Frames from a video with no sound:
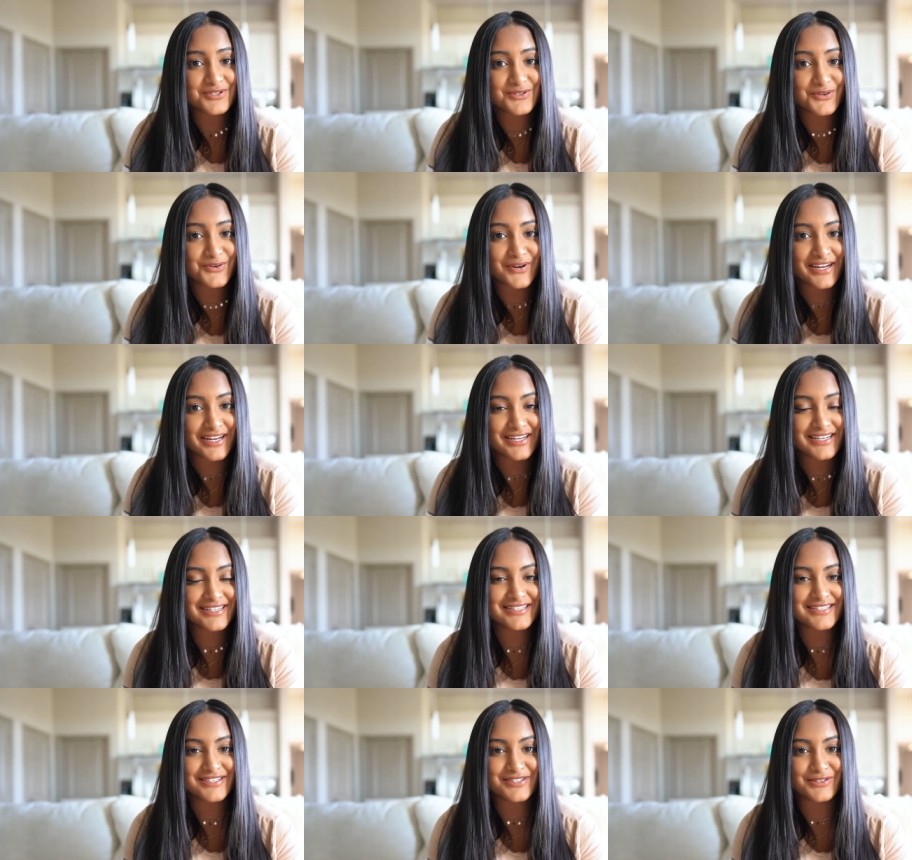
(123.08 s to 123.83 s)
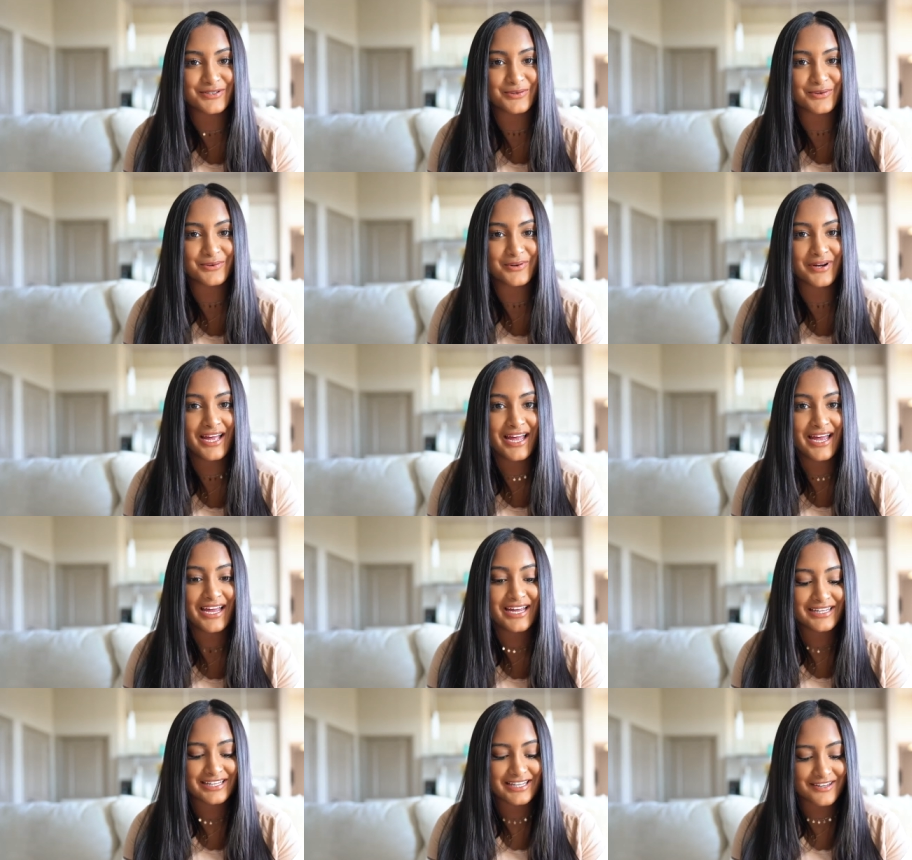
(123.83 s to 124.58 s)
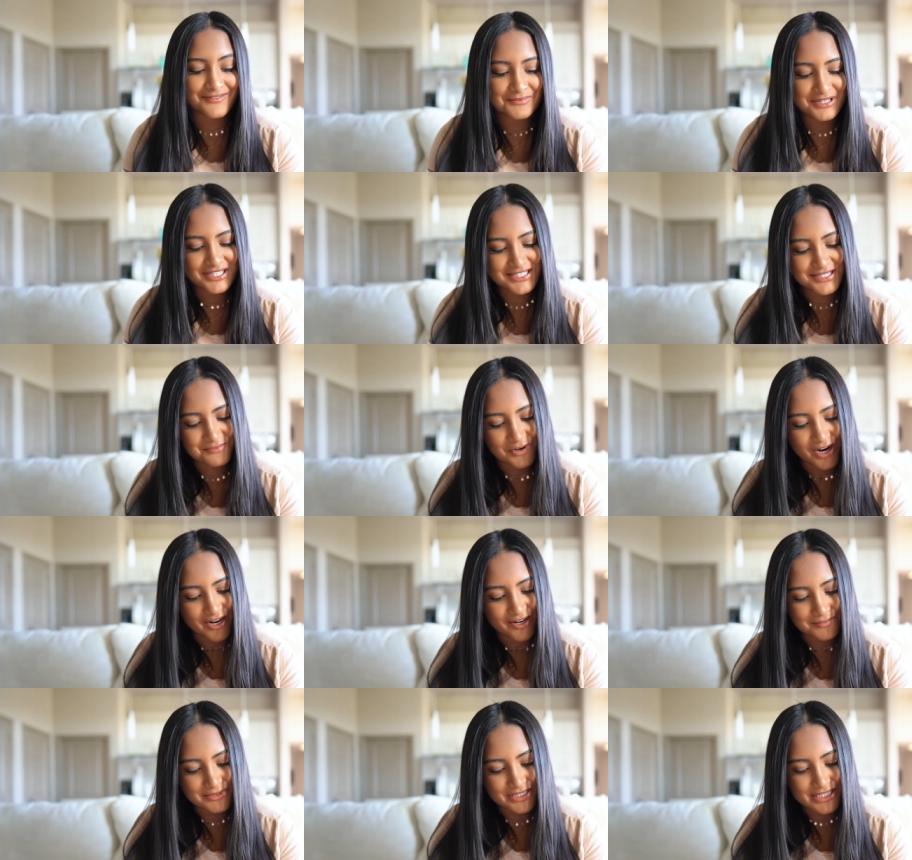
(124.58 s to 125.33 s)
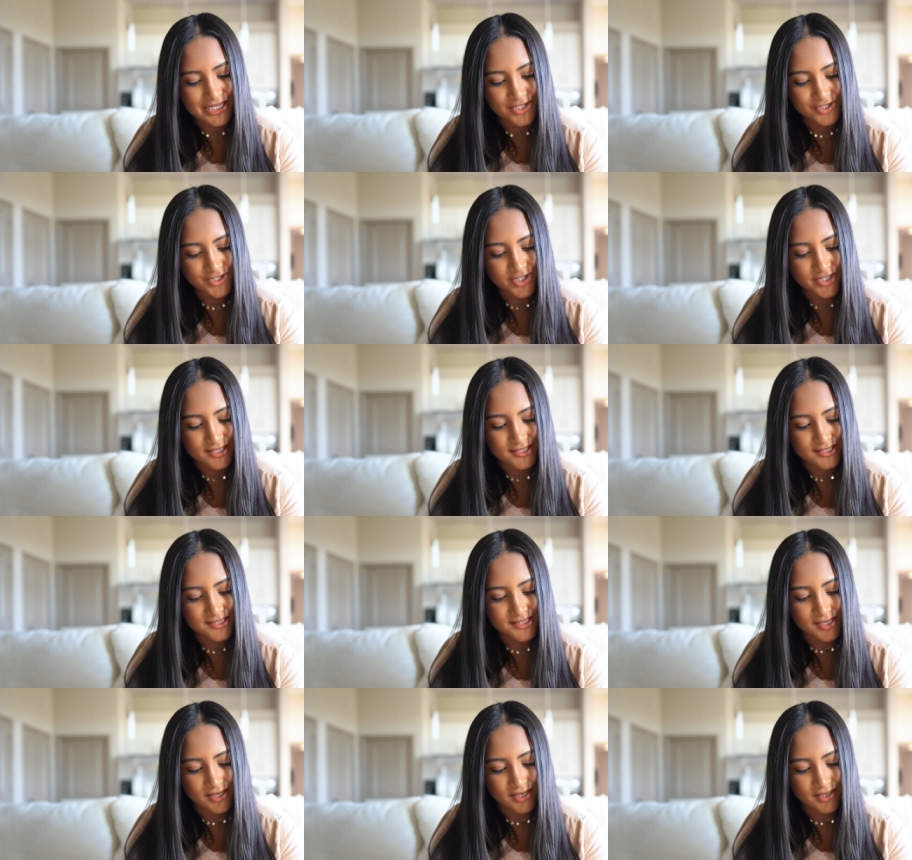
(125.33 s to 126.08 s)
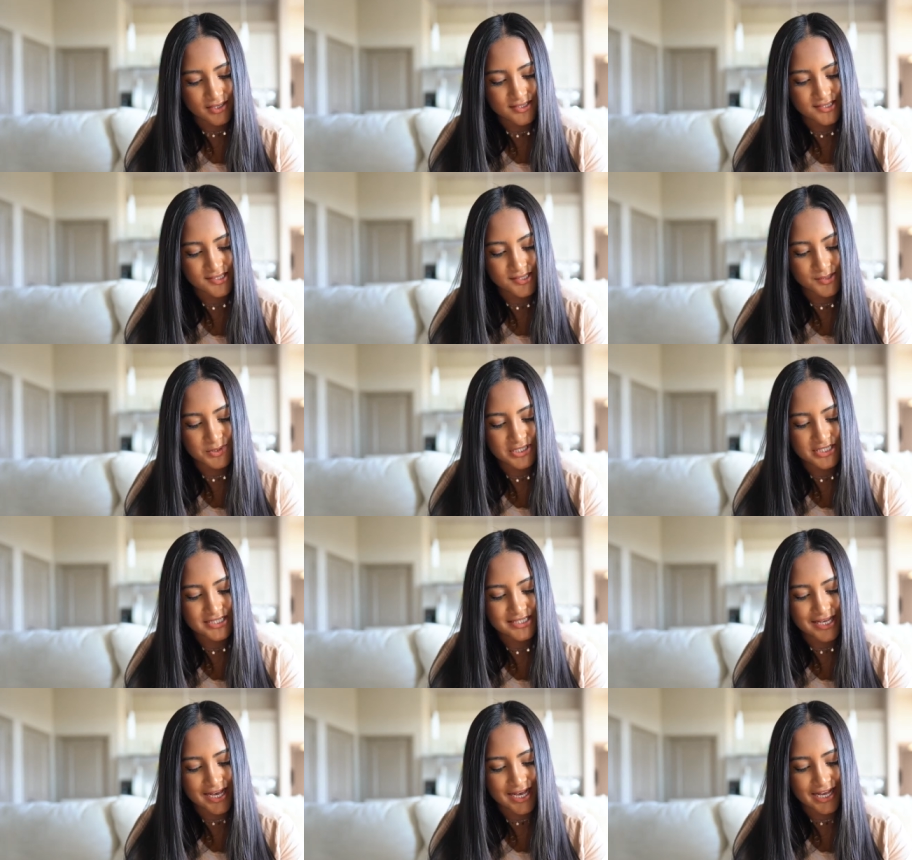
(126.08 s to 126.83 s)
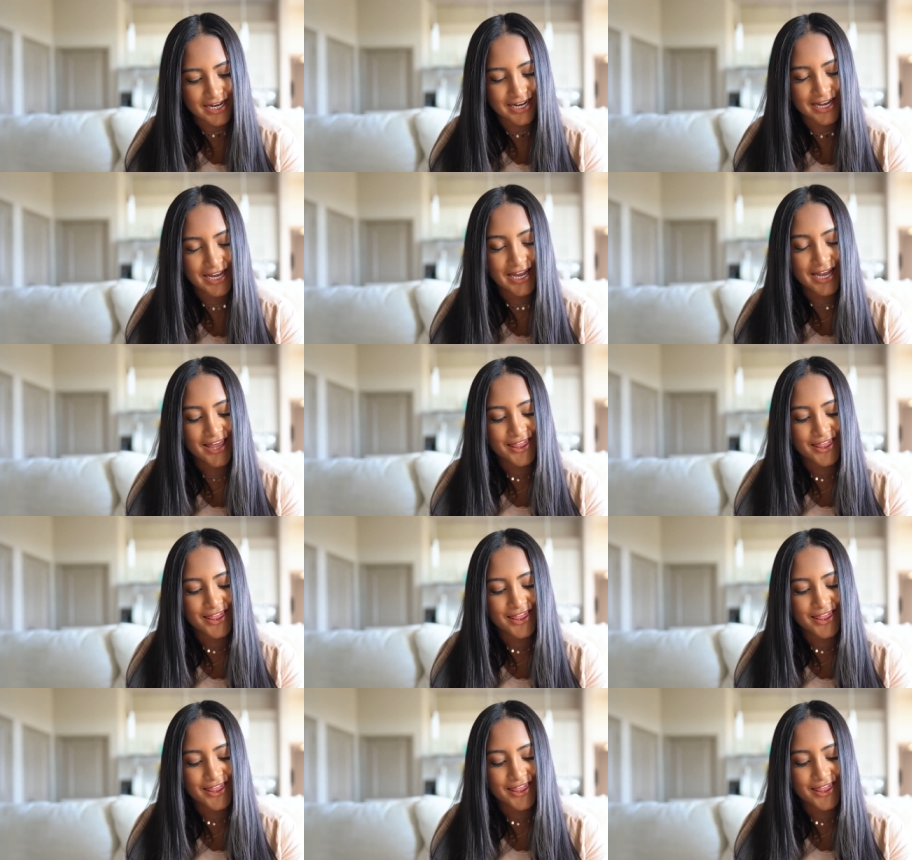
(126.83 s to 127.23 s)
story to give me some recommendations, and someone said